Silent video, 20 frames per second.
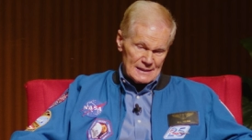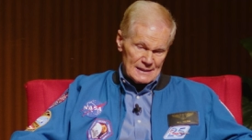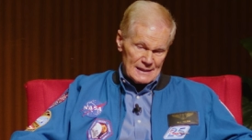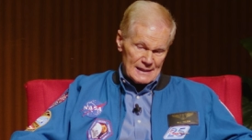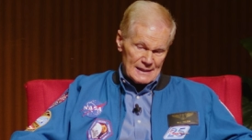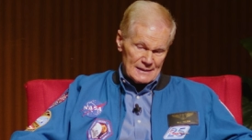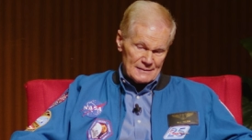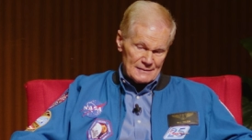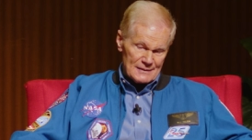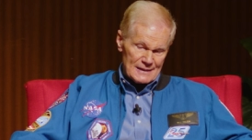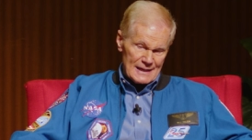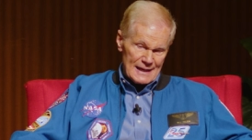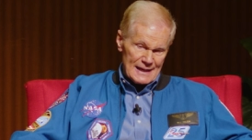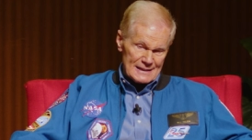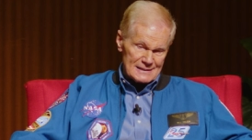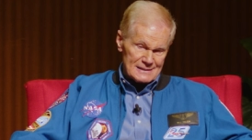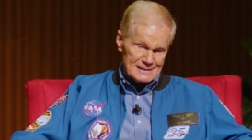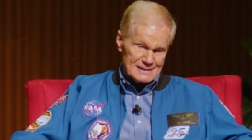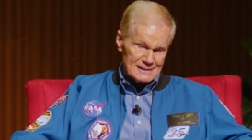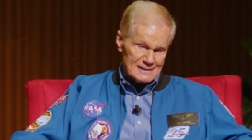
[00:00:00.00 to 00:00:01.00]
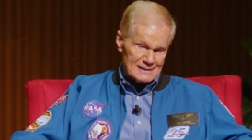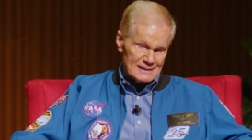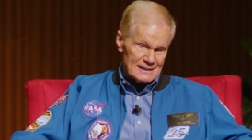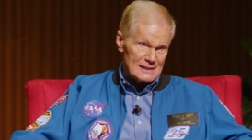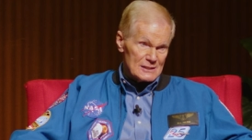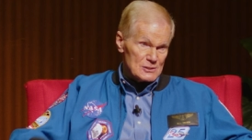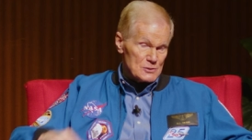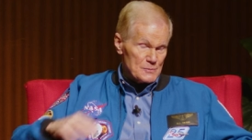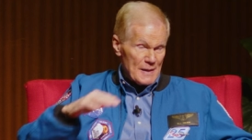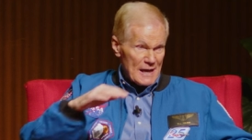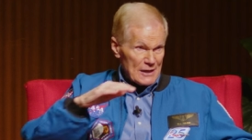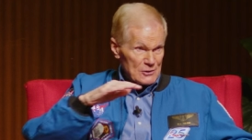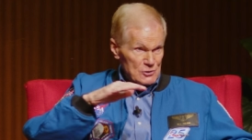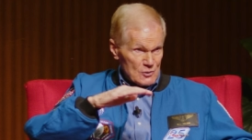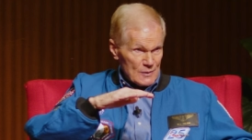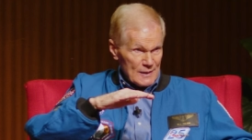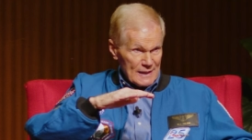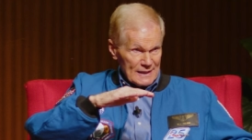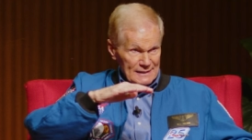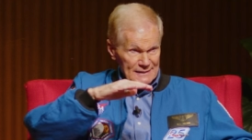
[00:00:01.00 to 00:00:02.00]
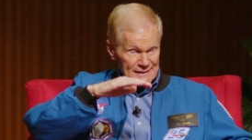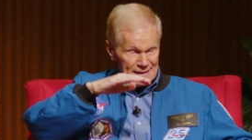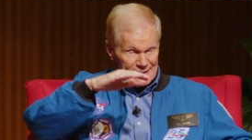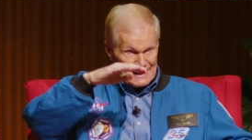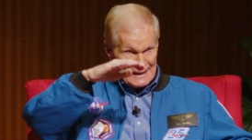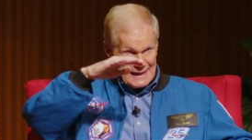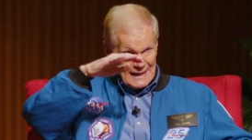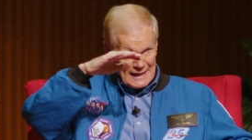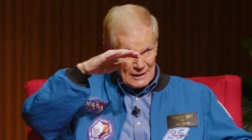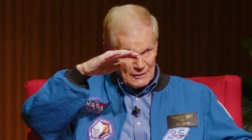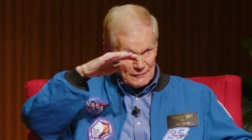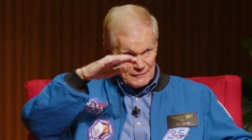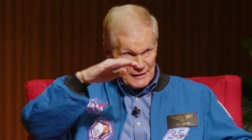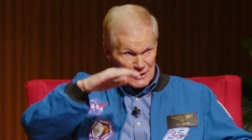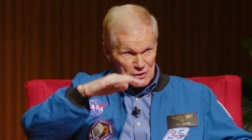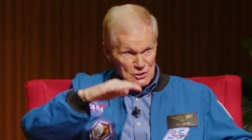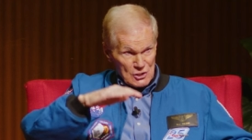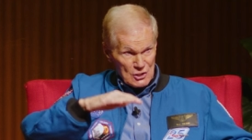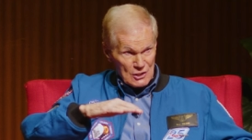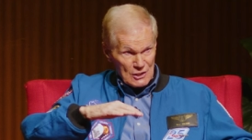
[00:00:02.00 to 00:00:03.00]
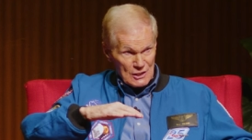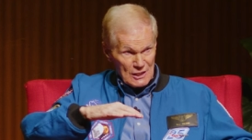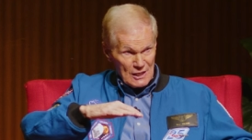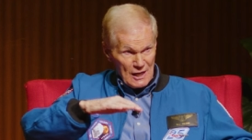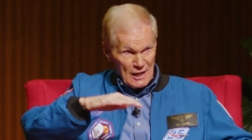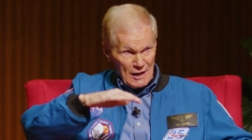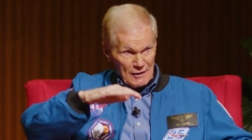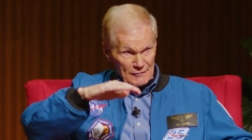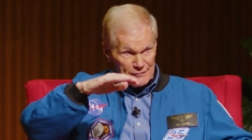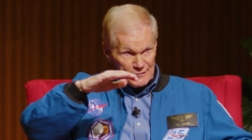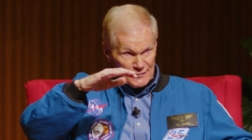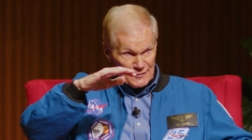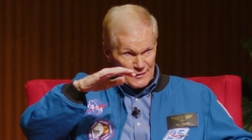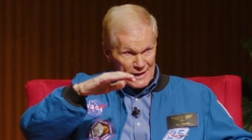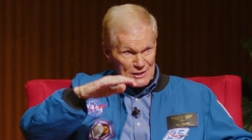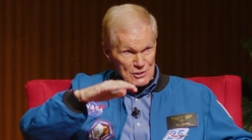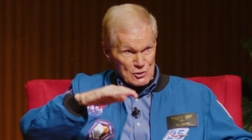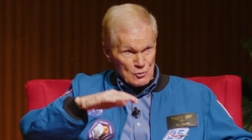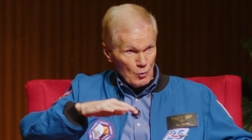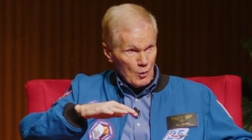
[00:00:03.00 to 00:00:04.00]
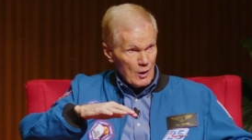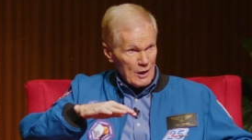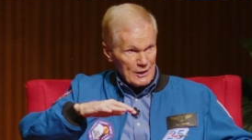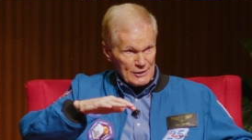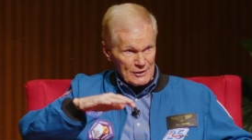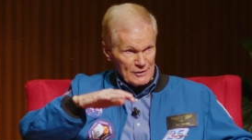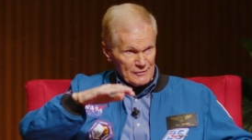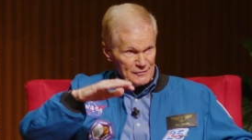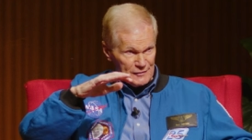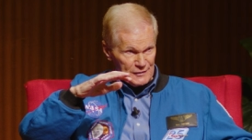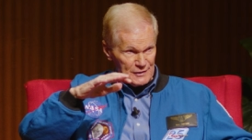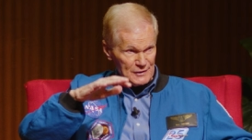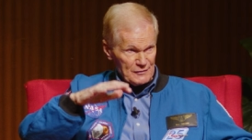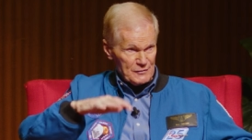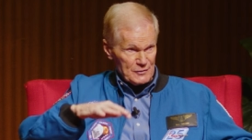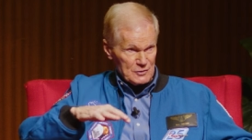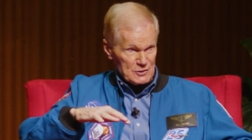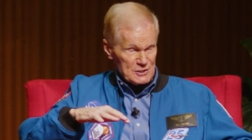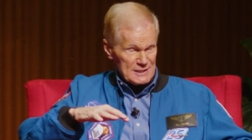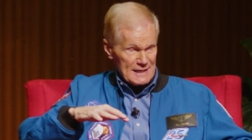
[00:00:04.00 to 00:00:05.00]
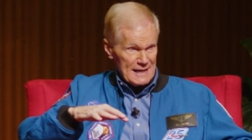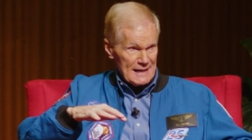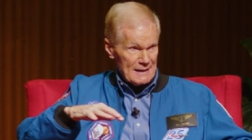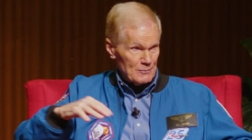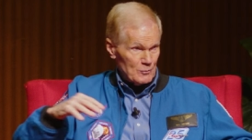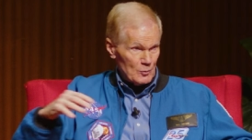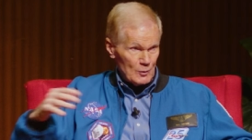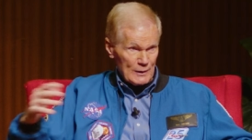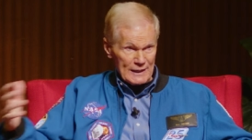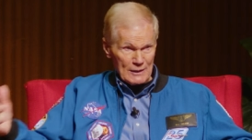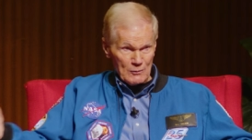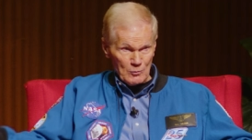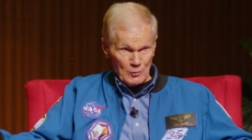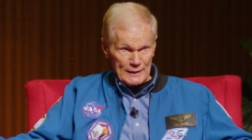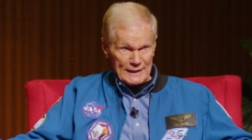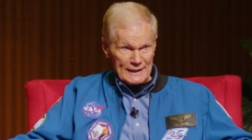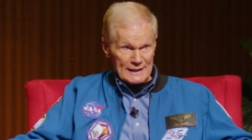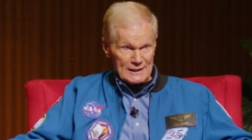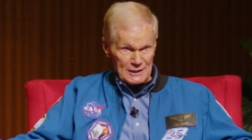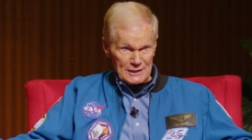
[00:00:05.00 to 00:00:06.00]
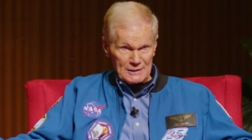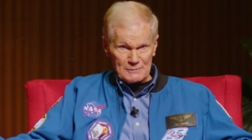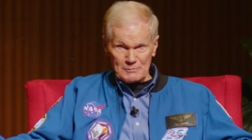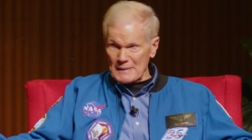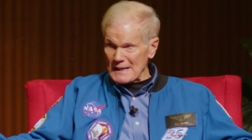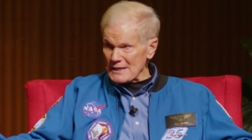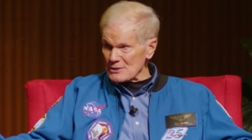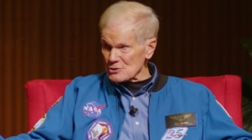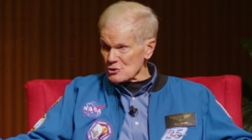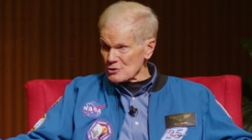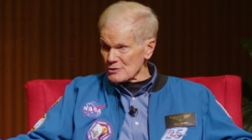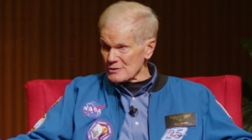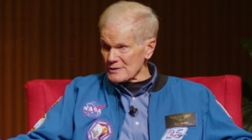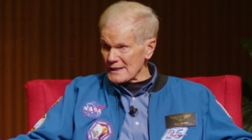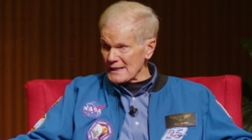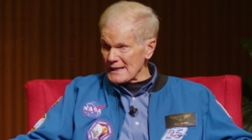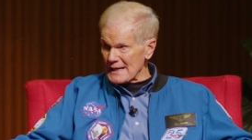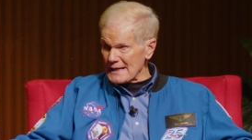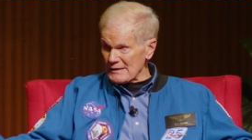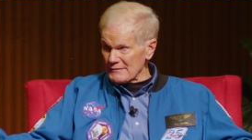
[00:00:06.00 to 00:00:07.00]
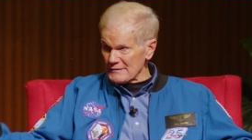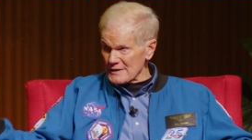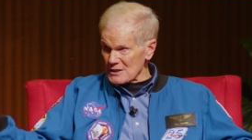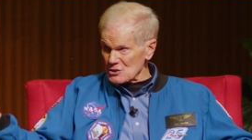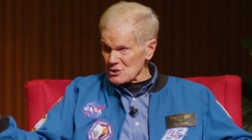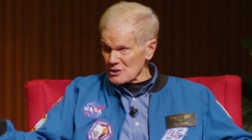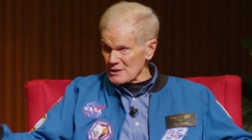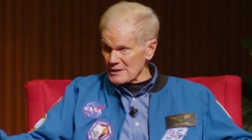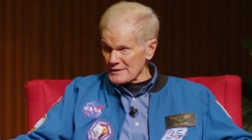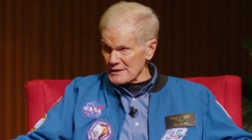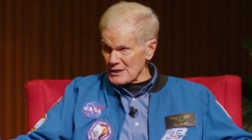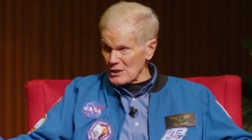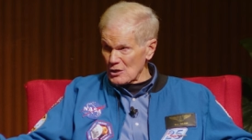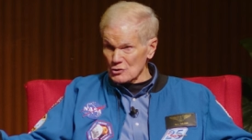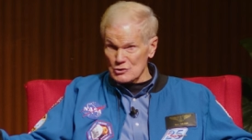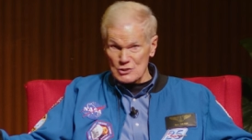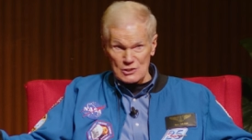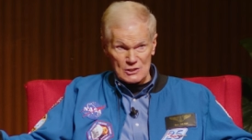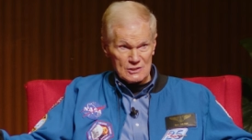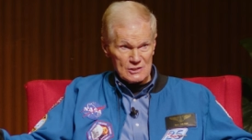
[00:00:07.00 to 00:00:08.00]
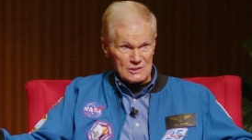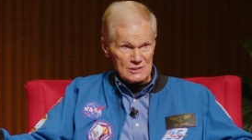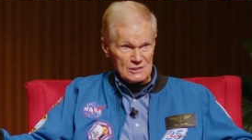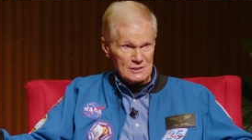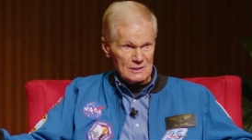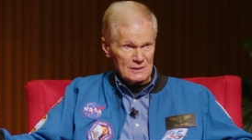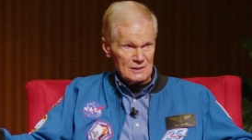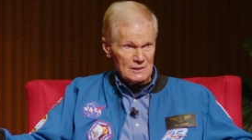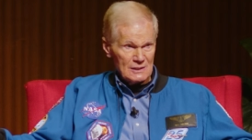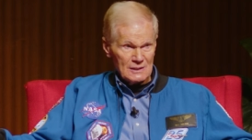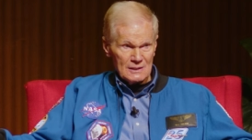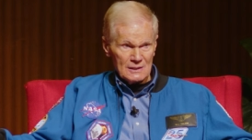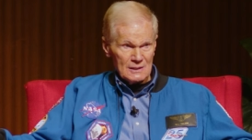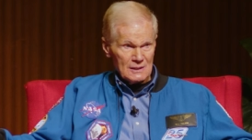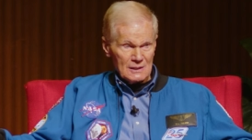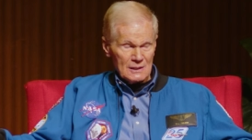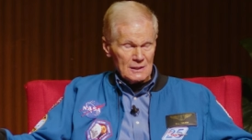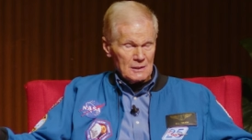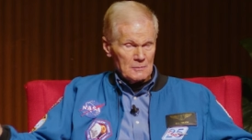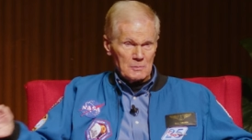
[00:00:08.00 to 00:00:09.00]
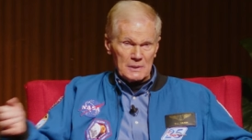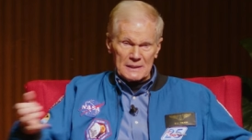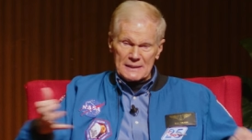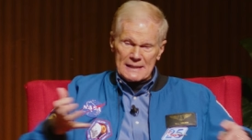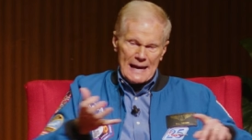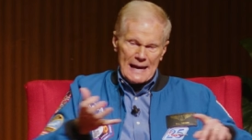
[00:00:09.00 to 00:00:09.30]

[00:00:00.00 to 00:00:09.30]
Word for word: uh, that is measuring the elevation of fresh water for the first time. We, we could measure the elevation of the oceans. But